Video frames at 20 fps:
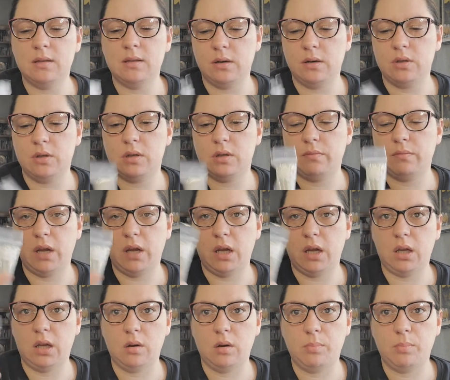They're just the
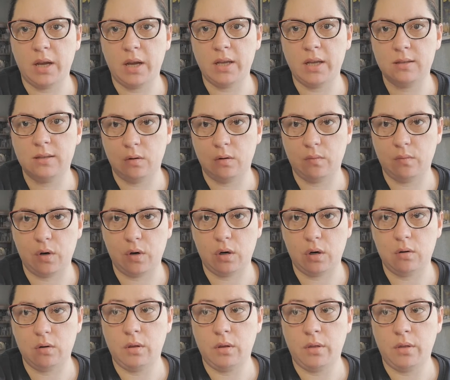regular bright
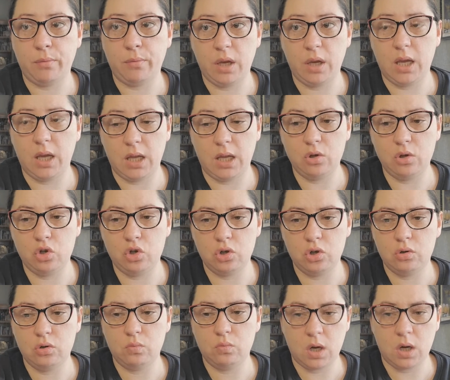silver three
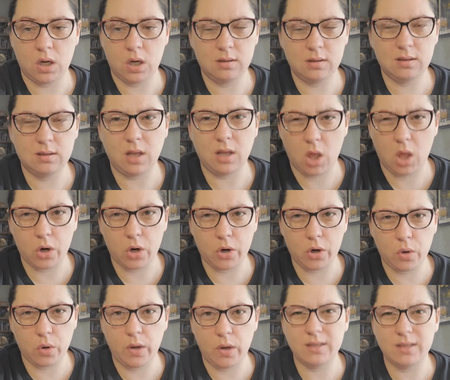inch ones, the
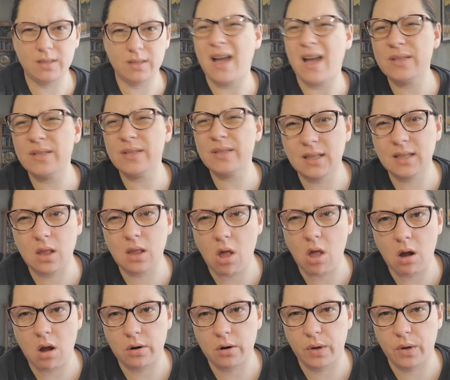longer ones. I always get the
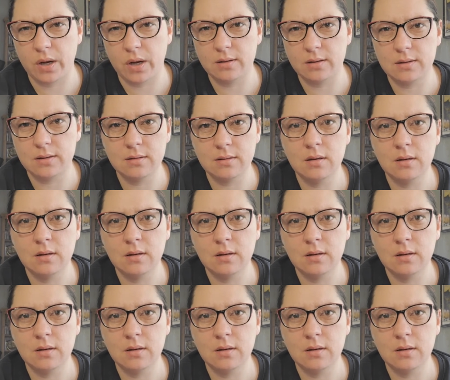longer ones.